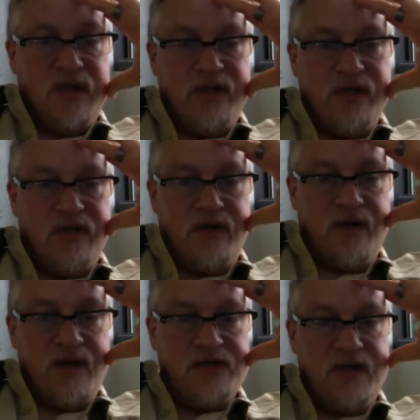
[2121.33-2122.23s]
your
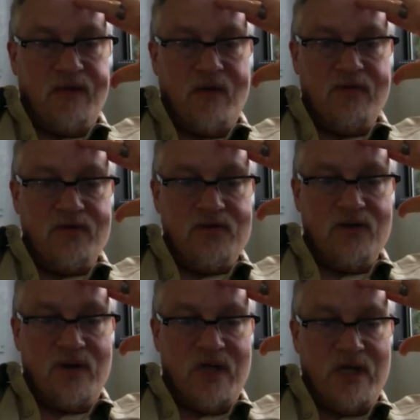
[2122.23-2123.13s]
cron job. Oh, there's no
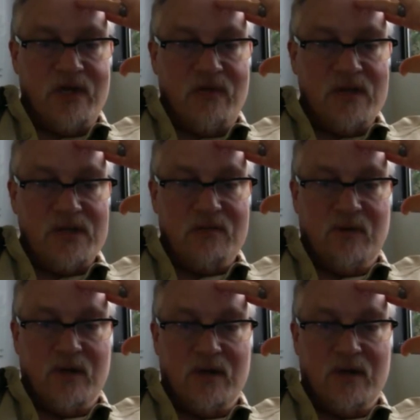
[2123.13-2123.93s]
ending question mark.